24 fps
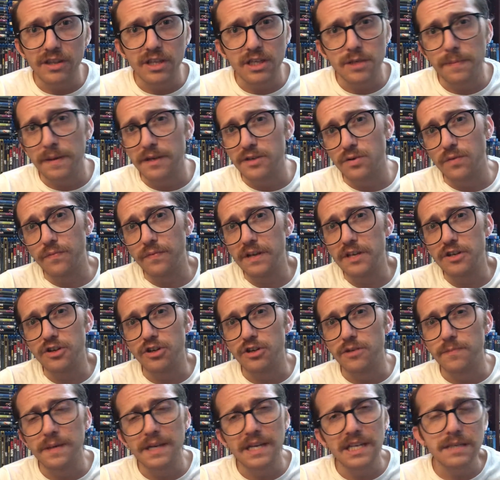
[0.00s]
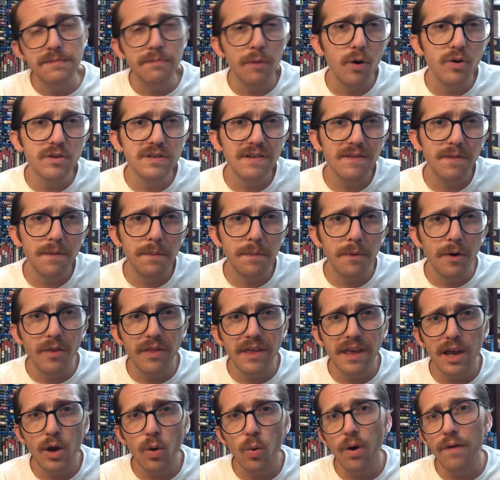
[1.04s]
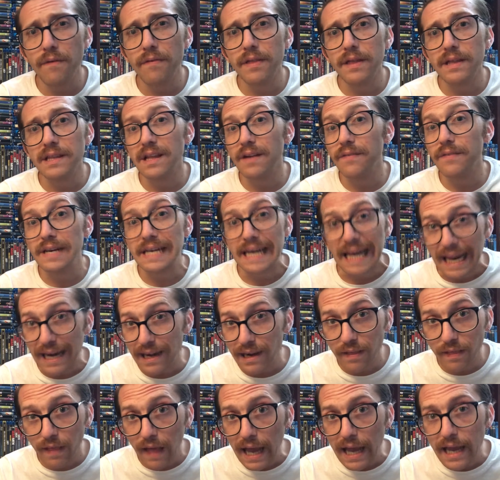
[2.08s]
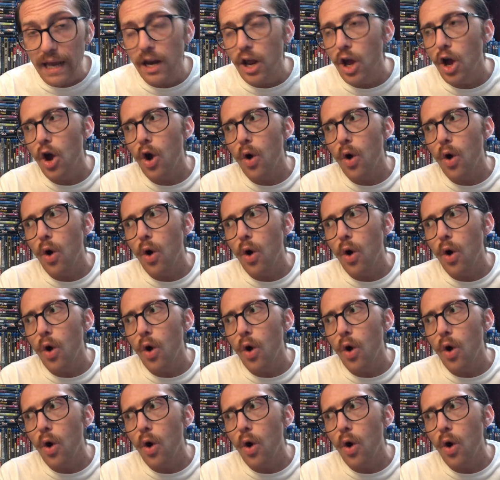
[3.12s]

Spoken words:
the special features because most of them are the equivalent of a dandelion,